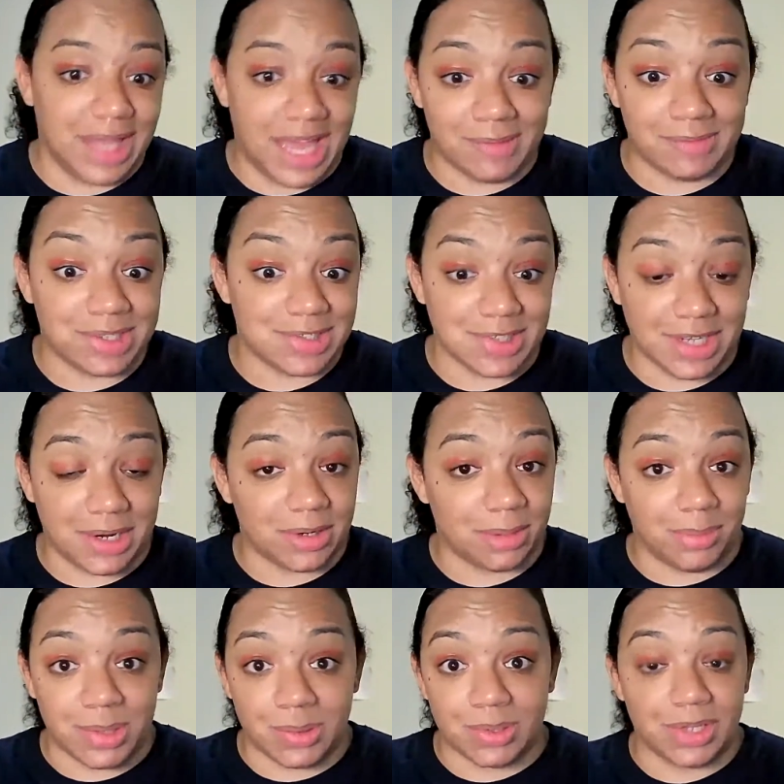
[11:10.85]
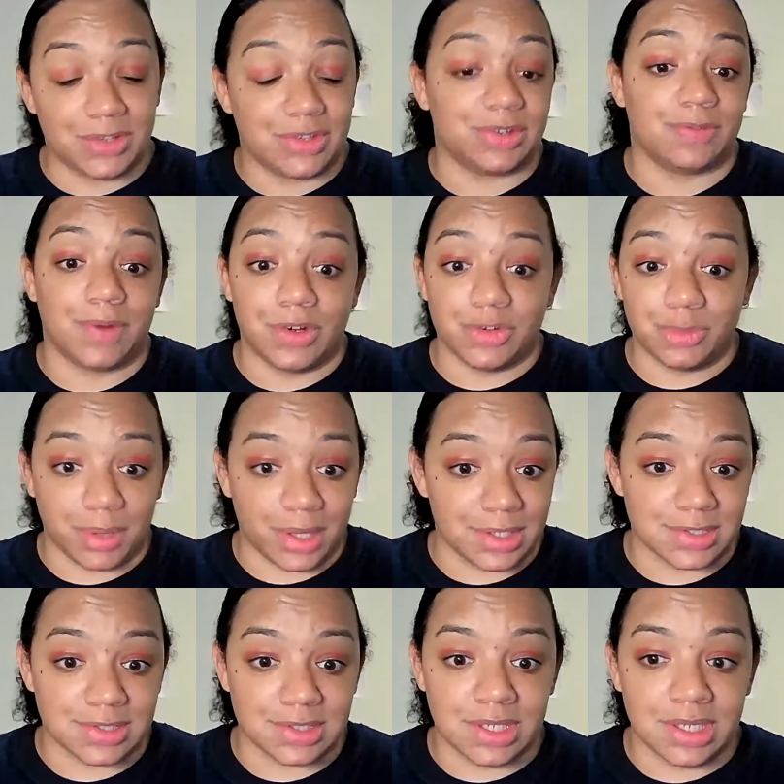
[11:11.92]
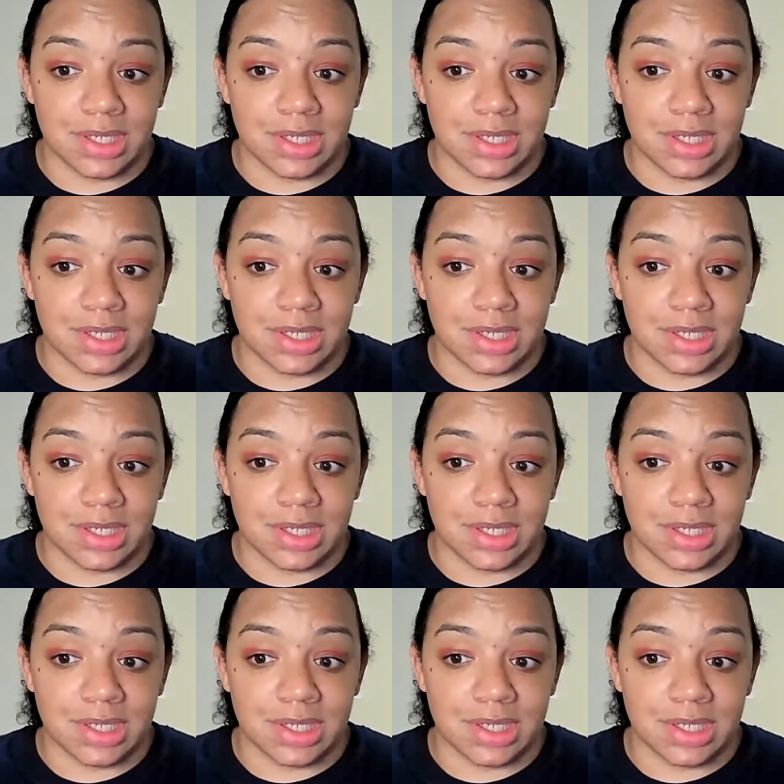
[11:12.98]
have a desire to be with us in the first place.